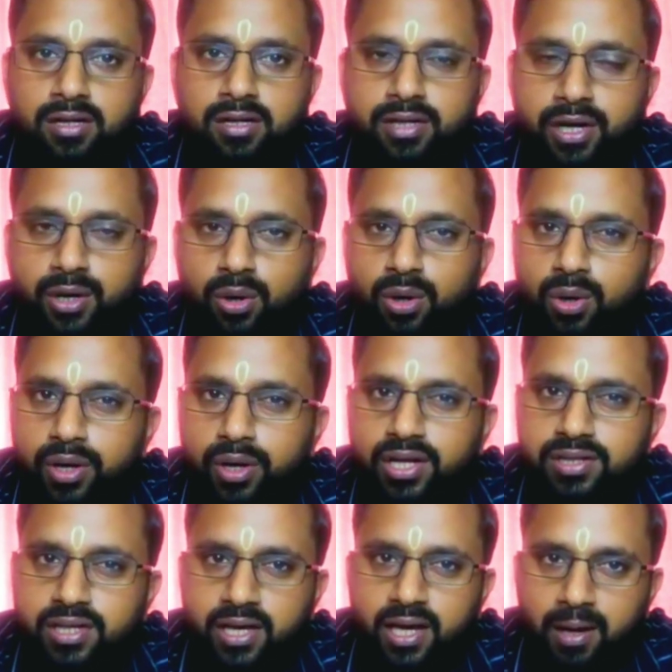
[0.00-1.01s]
They don't know
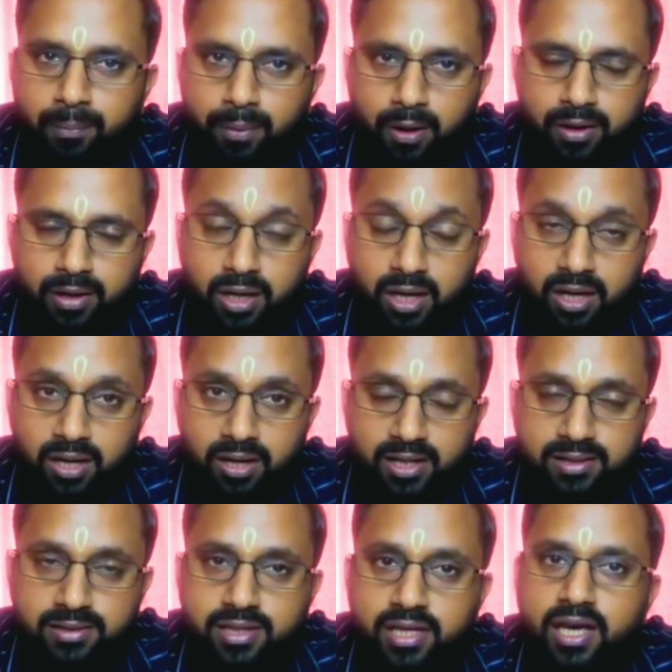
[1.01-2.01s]
anything about
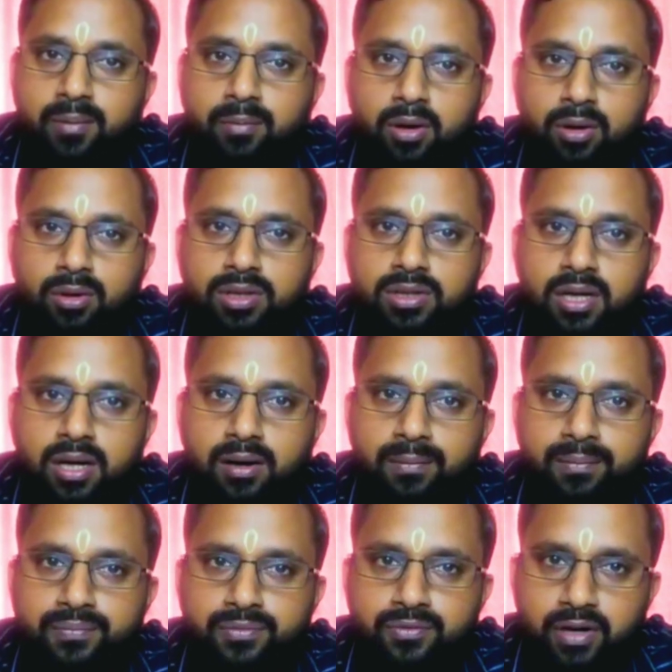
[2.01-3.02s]
nothing about
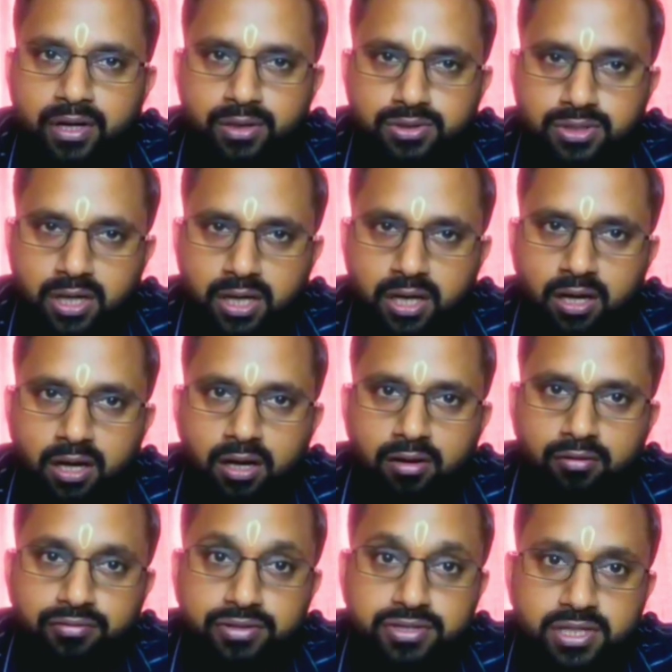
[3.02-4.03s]
the
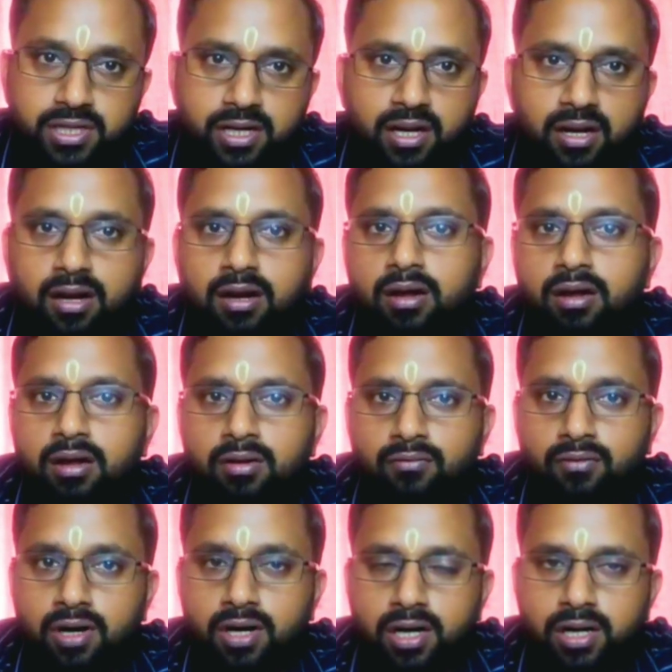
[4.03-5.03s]
physical
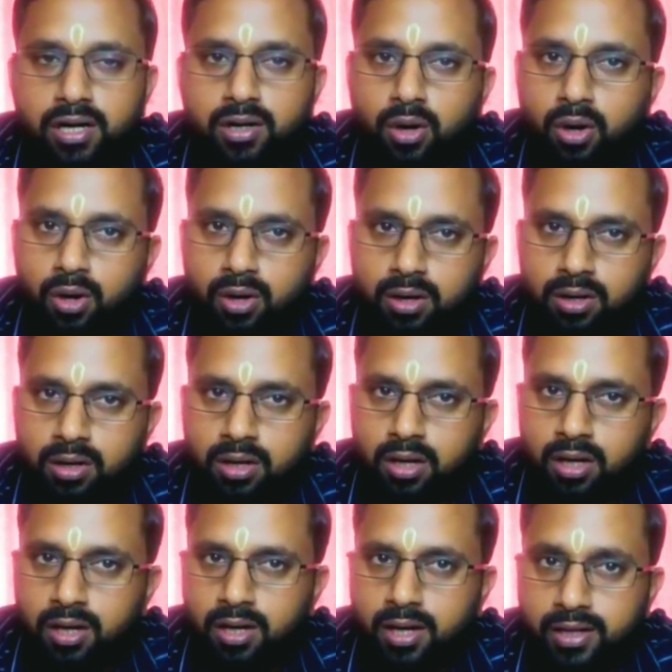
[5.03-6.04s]
world or
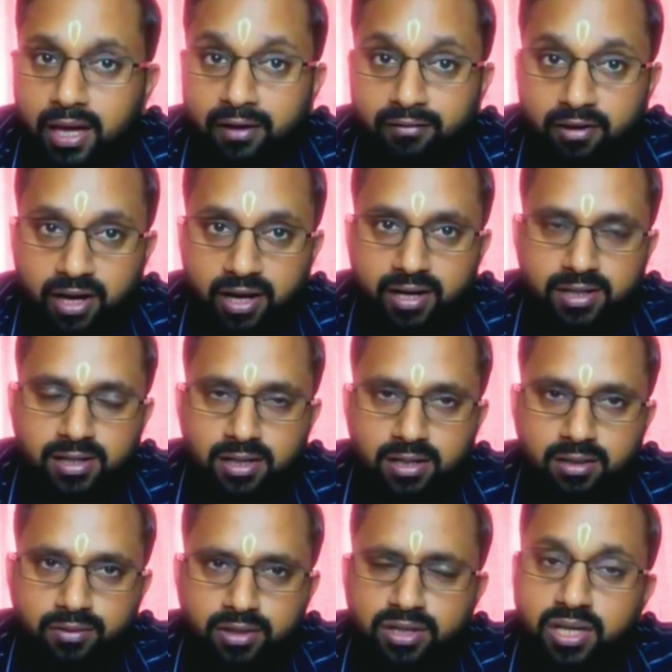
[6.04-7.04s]

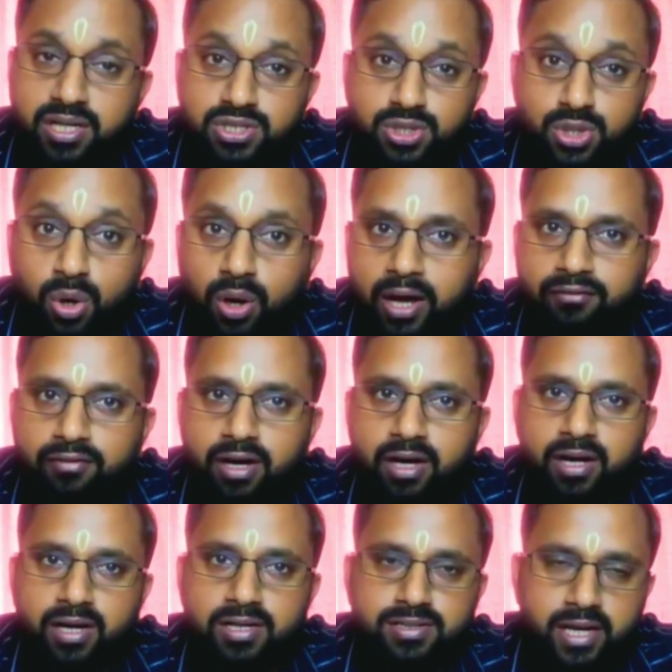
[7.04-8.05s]
awareness. There is no
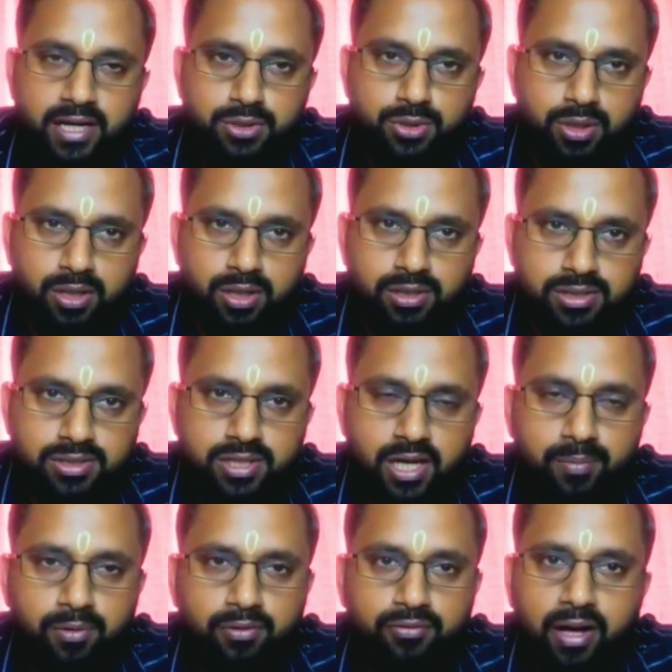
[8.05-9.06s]
awareness actually this
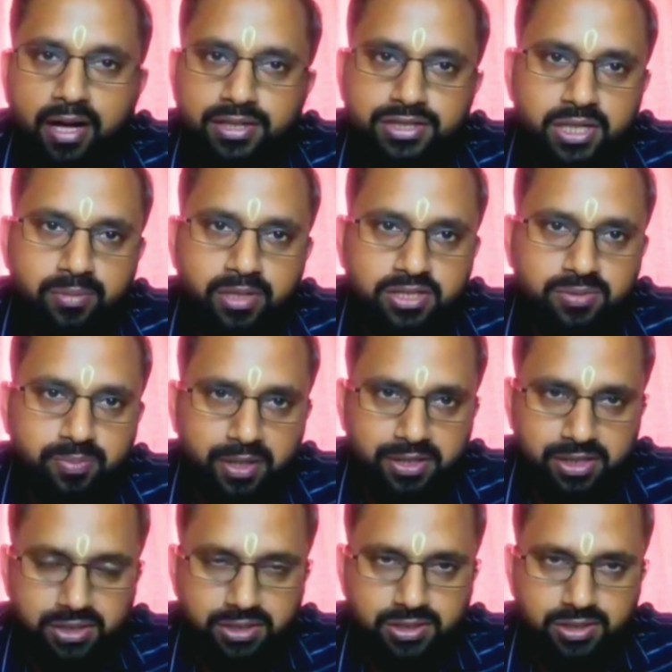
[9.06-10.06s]
type of Alzheimer's
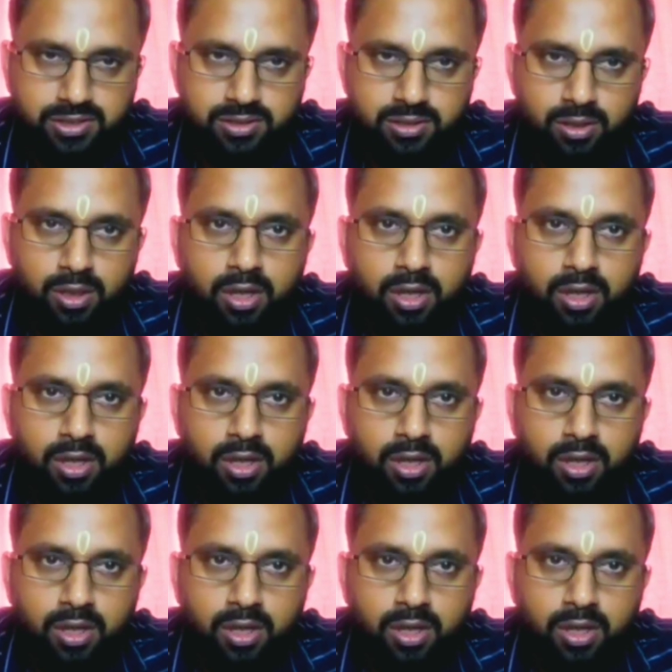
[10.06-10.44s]
patients.